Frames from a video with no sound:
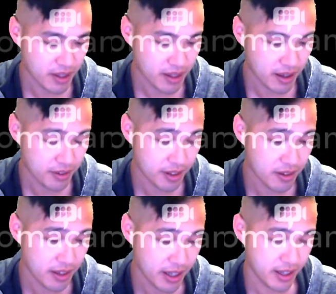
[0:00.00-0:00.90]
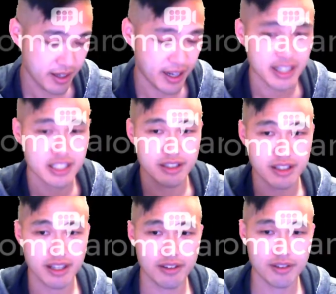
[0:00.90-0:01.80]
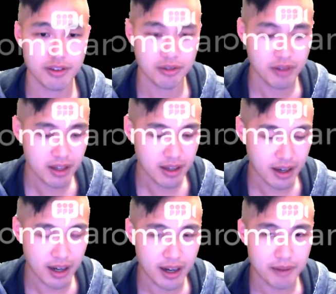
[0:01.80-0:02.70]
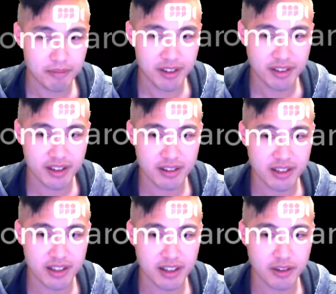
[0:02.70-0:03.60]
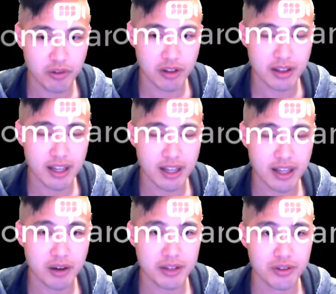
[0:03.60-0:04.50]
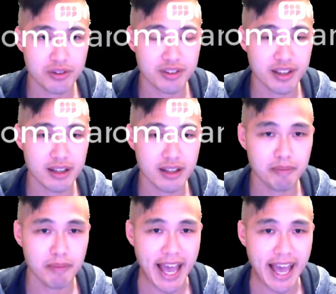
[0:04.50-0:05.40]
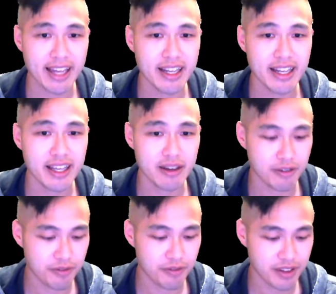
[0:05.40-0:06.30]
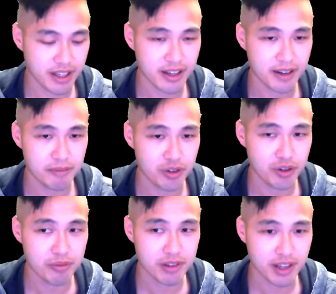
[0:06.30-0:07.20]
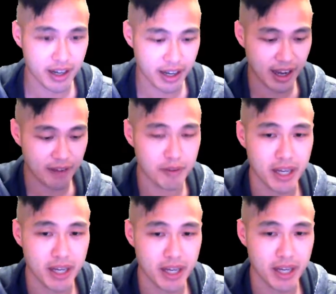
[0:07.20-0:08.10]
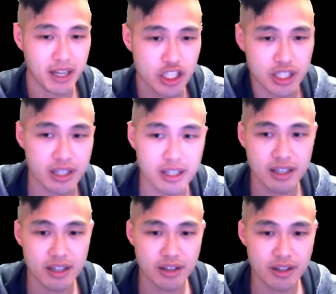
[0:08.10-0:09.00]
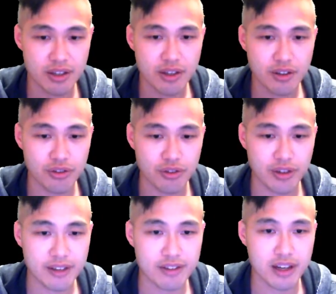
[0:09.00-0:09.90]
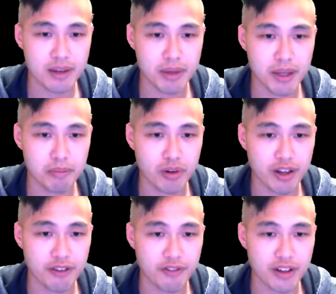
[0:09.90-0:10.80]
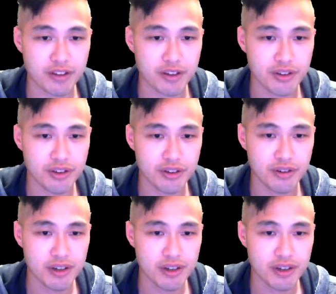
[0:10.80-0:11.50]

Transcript: A skill ticket, actually. So, this skill ticket will allow me to skill up any of the zooms that I have in my collection. So that's going to be pretty fun to do.